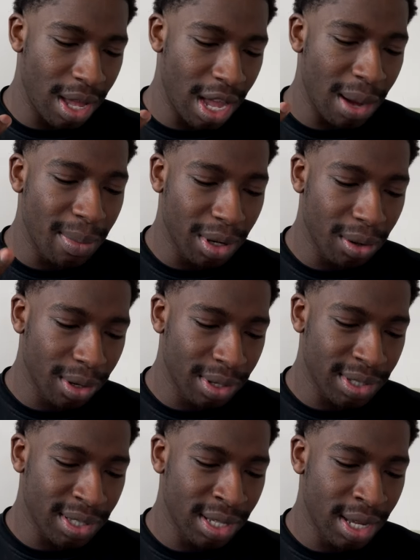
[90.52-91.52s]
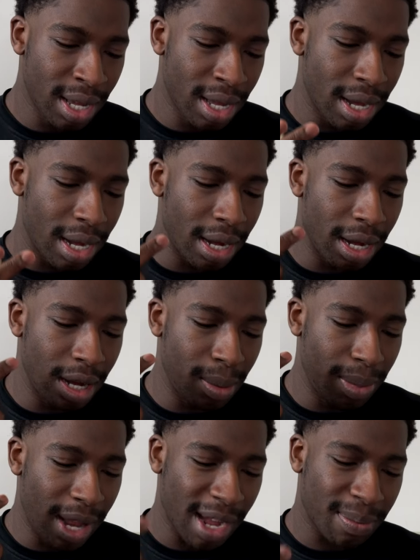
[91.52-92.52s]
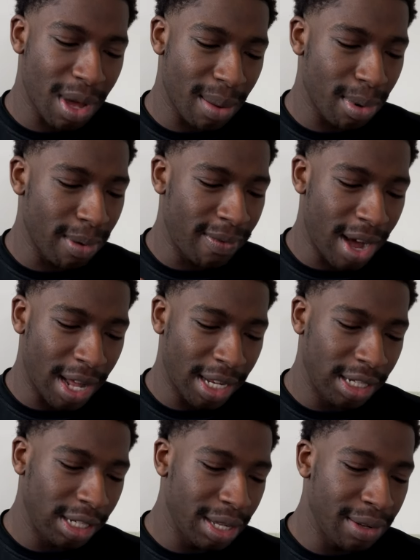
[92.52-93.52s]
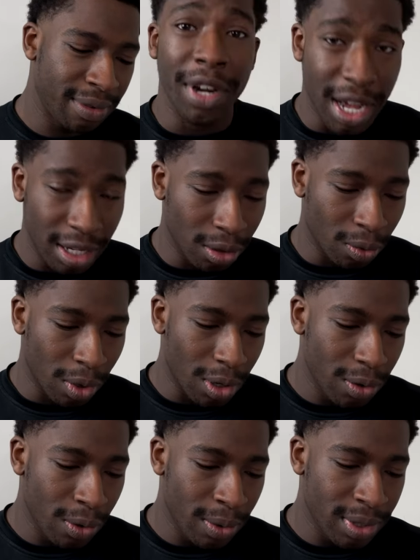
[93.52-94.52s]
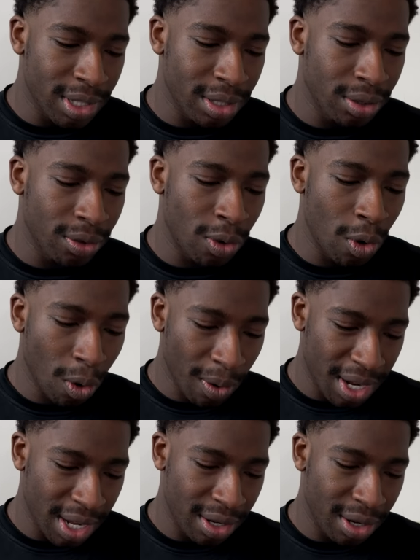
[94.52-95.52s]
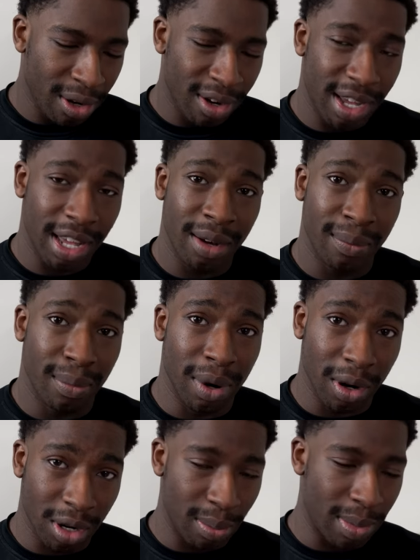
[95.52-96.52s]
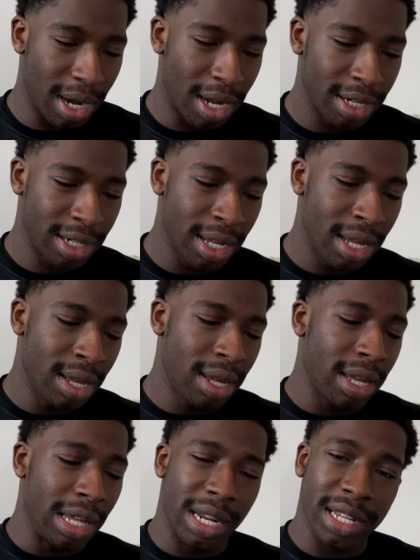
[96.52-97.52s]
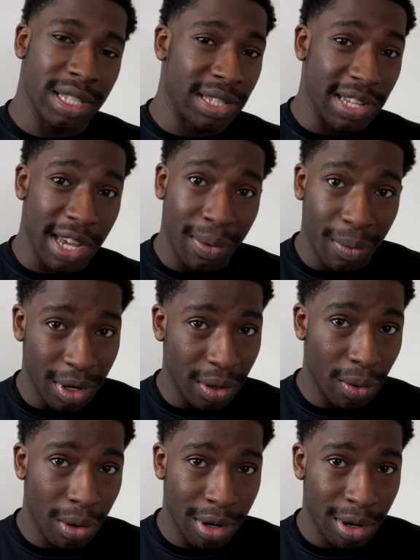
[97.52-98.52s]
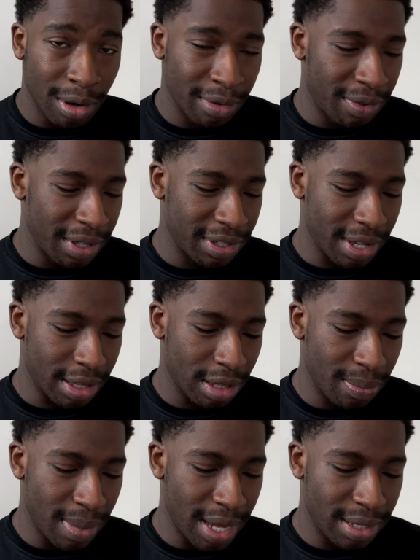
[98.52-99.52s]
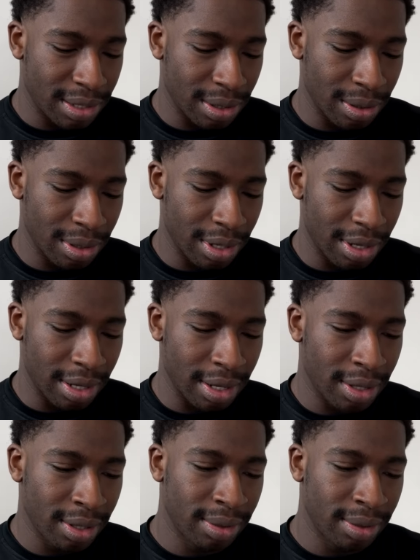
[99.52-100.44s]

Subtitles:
ambergris, black pepper, violet leaf, vanilla rose, coriander, and bergamot. He doesn't say in what order, if it's like the base or the,